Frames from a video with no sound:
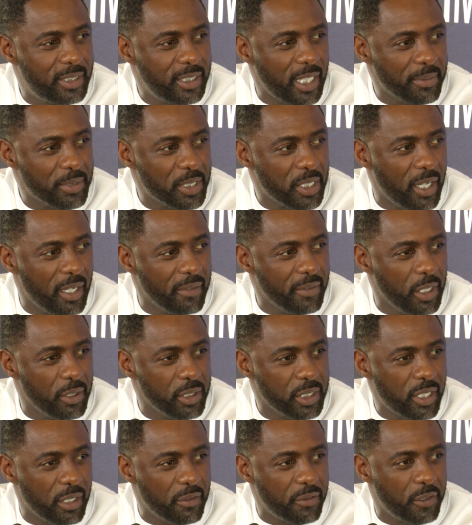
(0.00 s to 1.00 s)
James and I have known
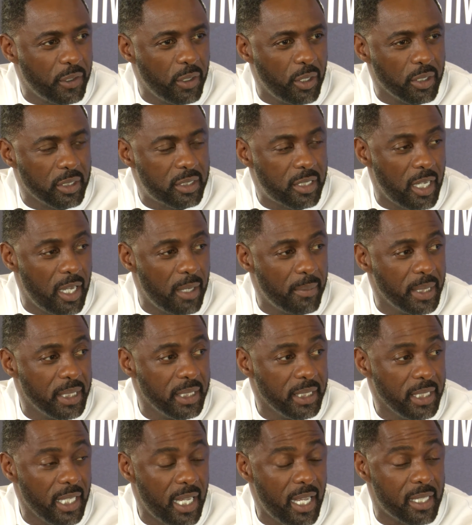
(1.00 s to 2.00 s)
each other for a long time,
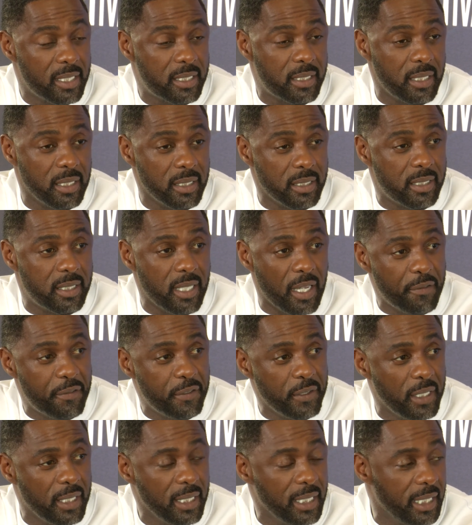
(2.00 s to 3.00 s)
and yes, there's
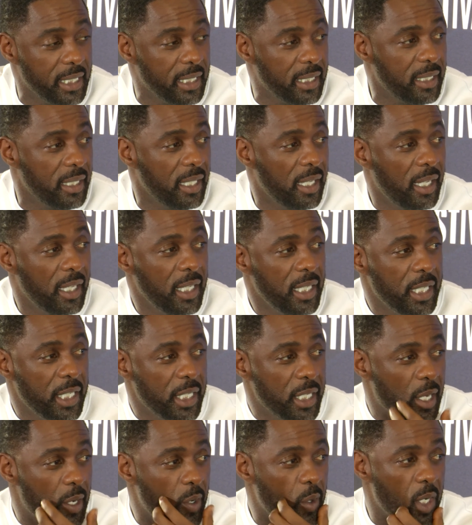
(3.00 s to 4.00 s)
definitely,
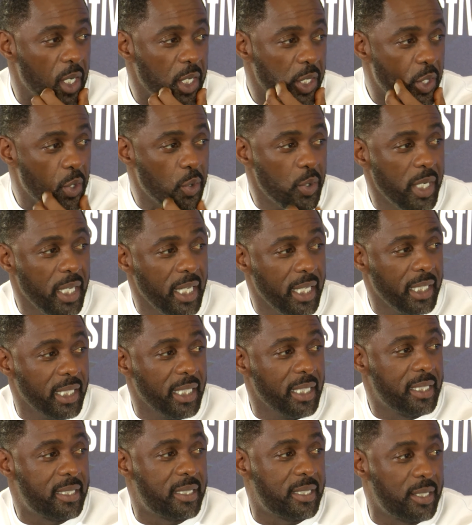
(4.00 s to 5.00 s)
you know, a
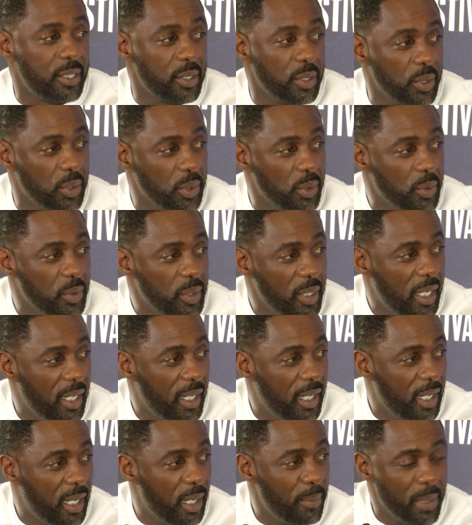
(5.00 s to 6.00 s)
uniqueness to
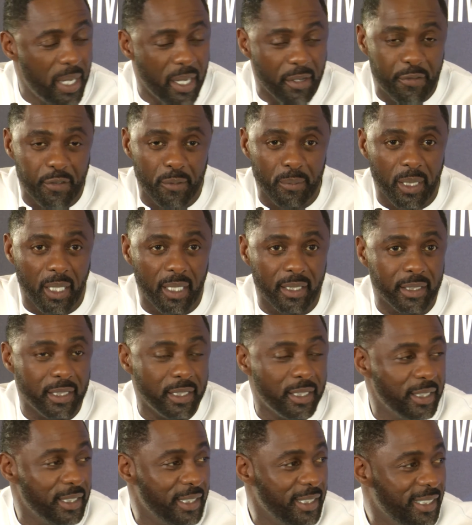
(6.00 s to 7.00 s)
uh, a man from
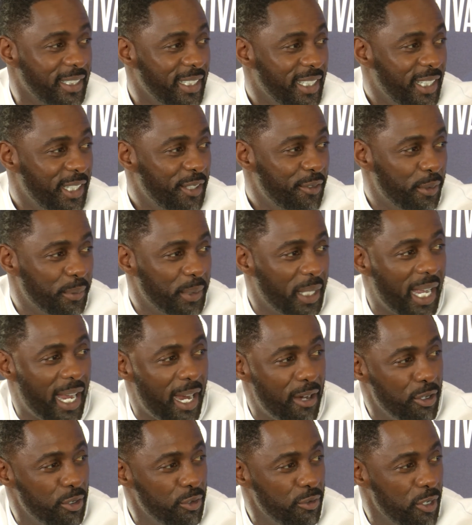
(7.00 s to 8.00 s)
London, from the
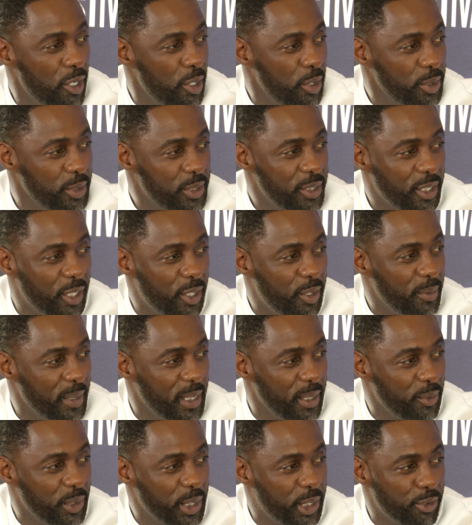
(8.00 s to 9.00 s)
Harrow Road. You know what I
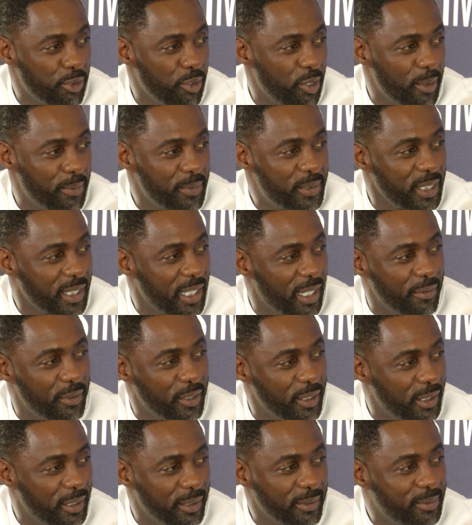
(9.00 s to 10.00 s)
mean? We grew up
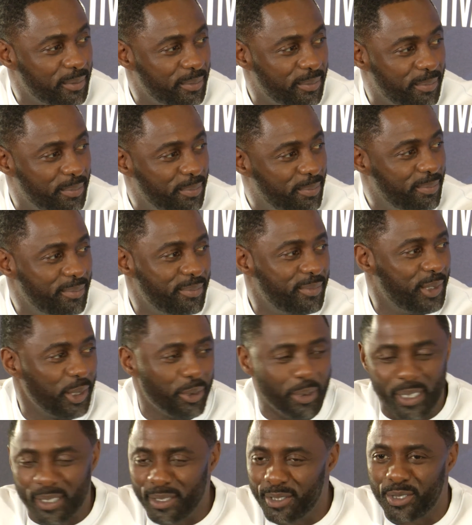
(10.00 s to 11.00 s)
together,
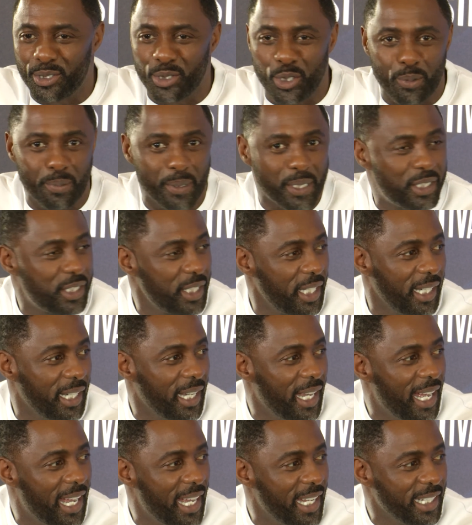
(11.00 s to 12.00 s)
doing stupid
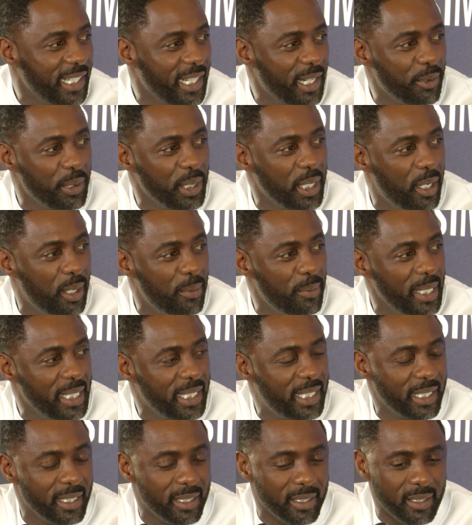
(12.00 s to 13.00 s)
shit, and here we are
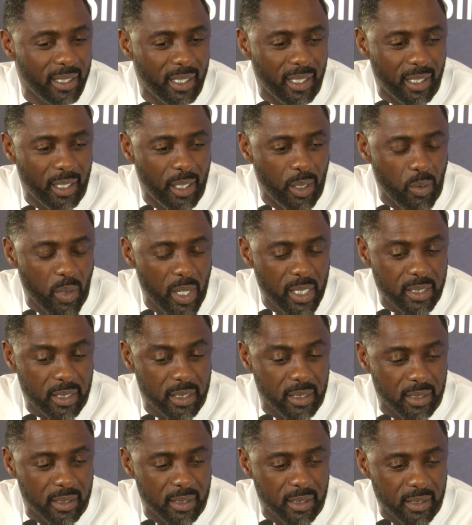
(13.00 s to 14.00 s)
making uh, a
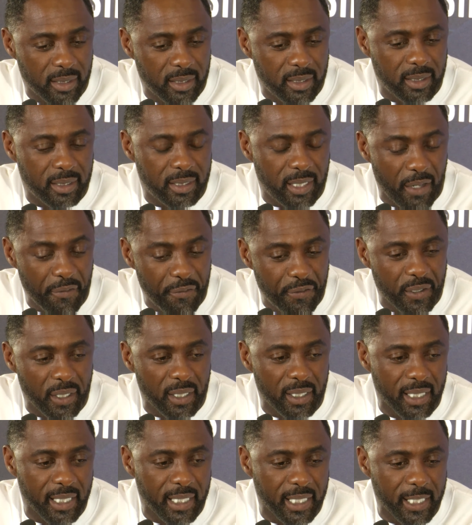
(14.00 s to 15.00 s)
western.
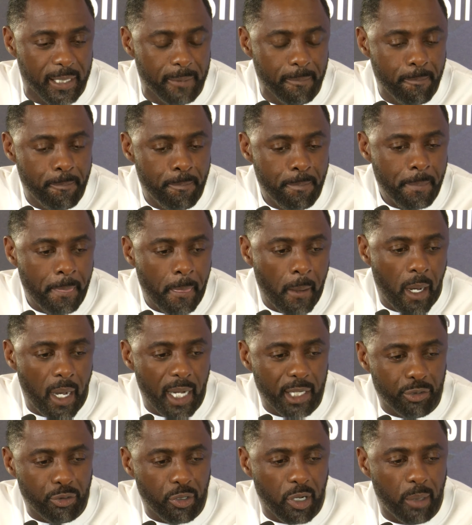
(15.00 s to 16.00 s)
Definitely
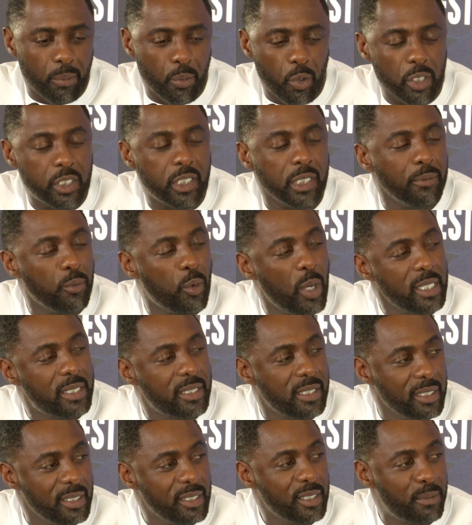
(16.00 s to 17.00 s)
I grew up watching
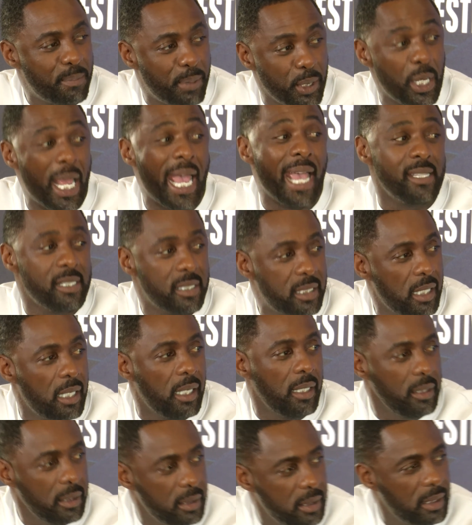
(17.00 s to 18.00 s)
westerns,
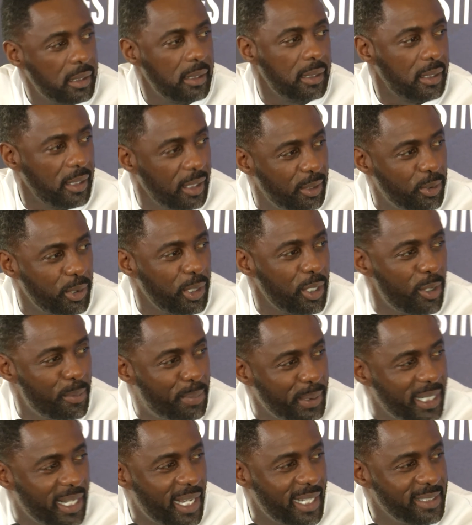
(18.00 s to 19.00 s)
Bonanza, a lot, a oh. lot of
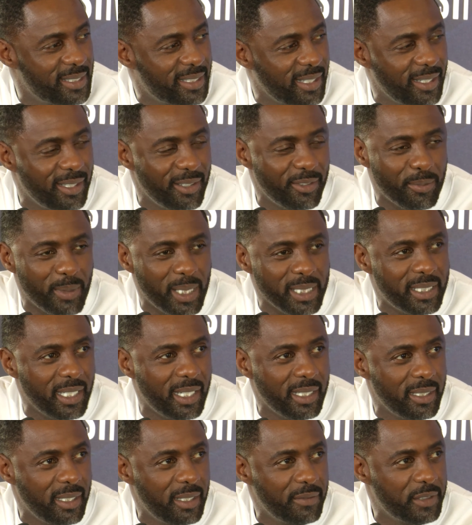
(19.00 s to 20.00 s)
Bonanza. yeah. My
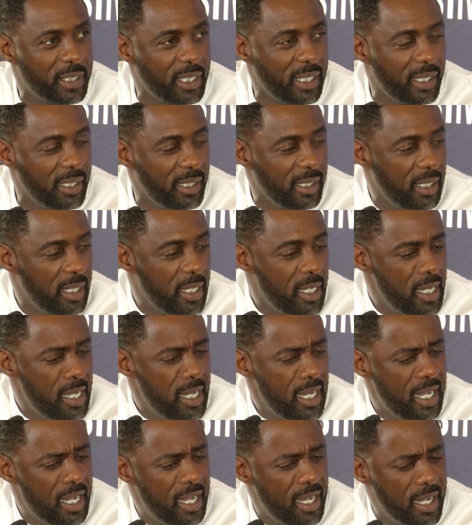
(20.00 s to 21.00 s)
dad loved that.
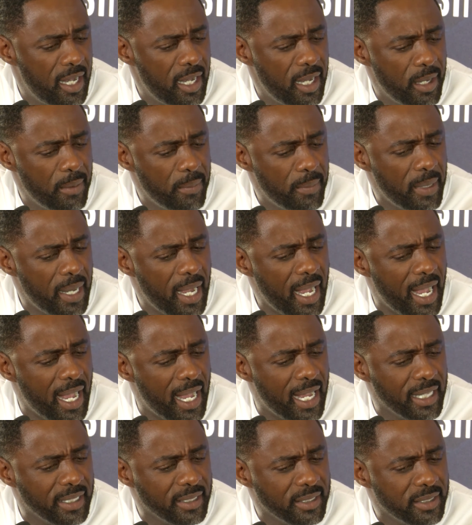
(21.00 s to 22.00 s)
Um,
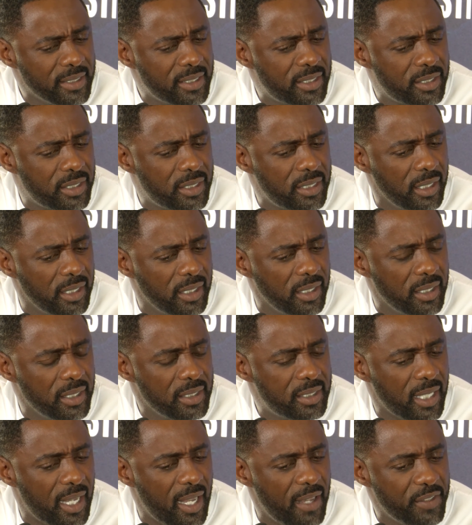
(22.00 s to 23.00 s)
and to,
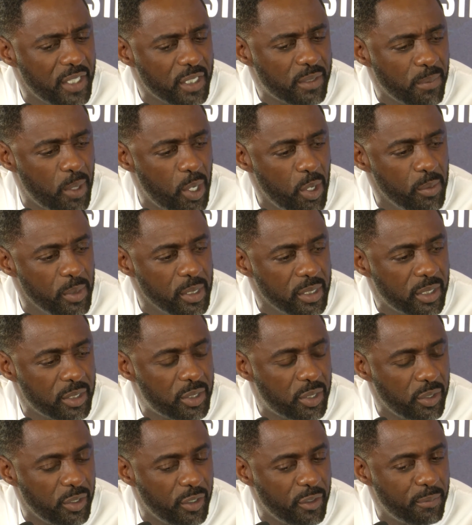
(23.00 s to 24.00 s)
to have this moment to
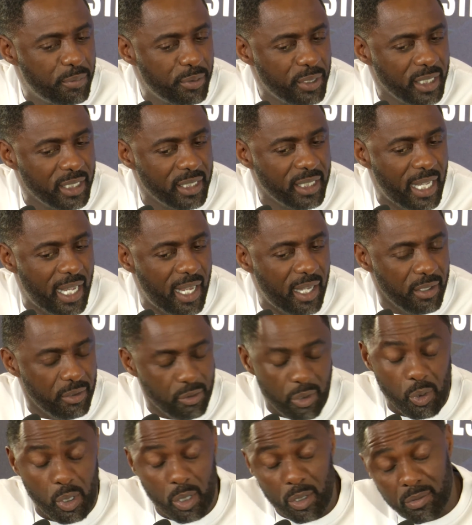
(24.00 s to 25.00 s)
sort of bring that,
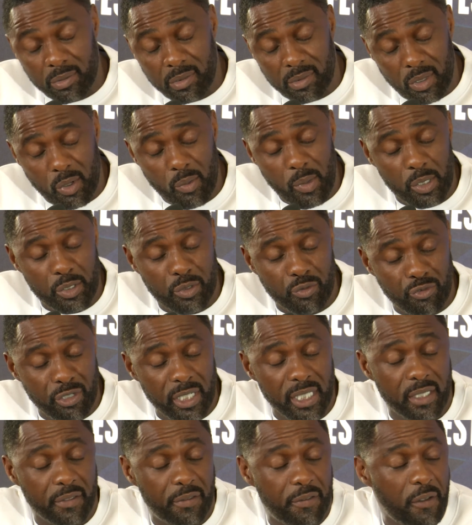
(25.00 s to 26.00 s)
well, almost
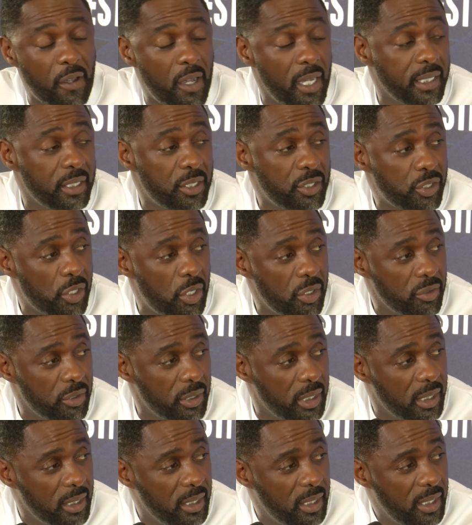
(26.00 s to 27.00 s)
redefine the
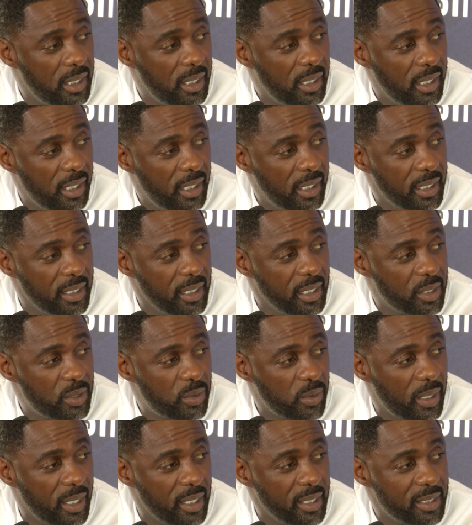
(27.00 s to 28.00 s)
genre uh, in
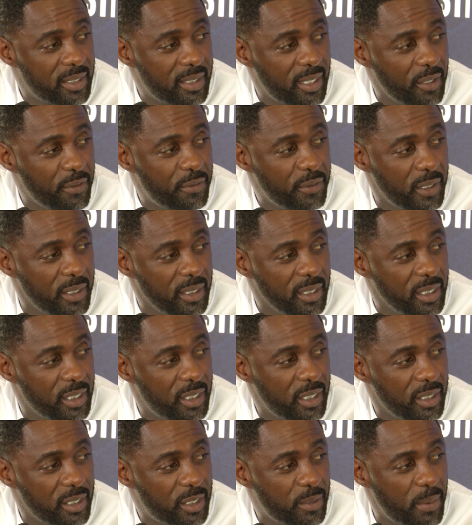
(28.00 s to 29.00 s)
this way is definitely
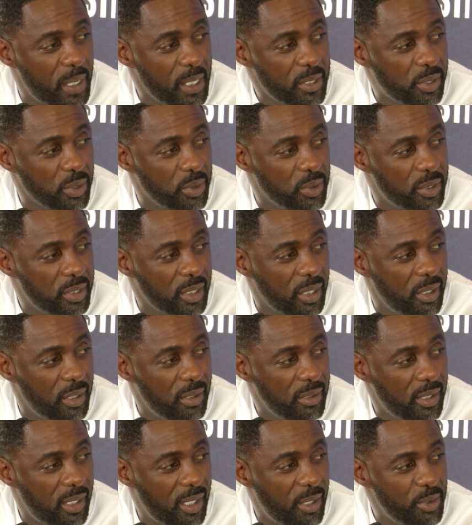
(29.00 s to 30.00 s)
special.
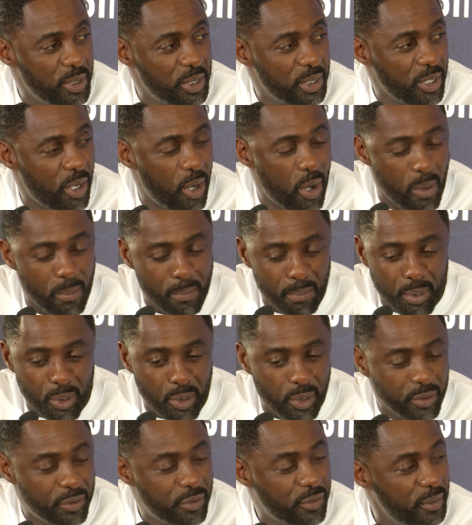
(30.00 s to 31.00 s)
So I was on
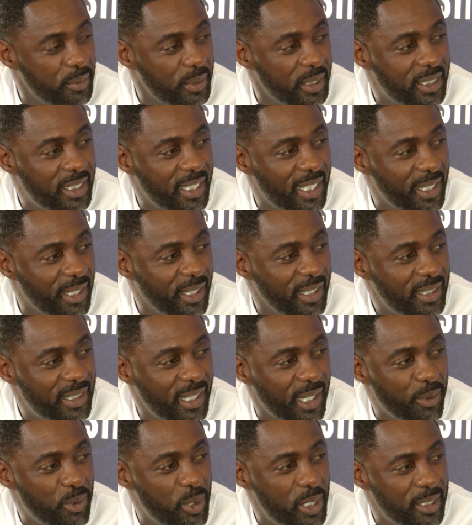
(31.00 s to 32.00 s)
board from the day, yeah.
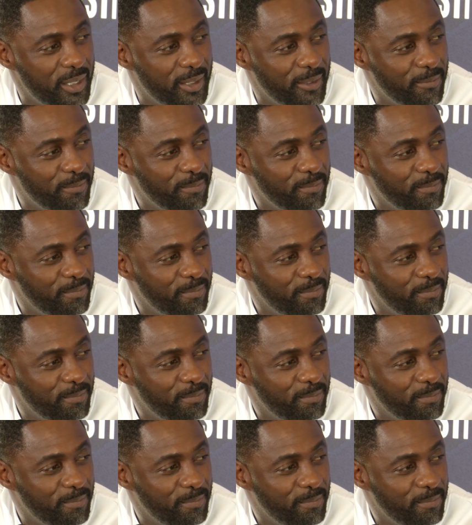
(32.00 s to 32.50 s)
day one. Yeah.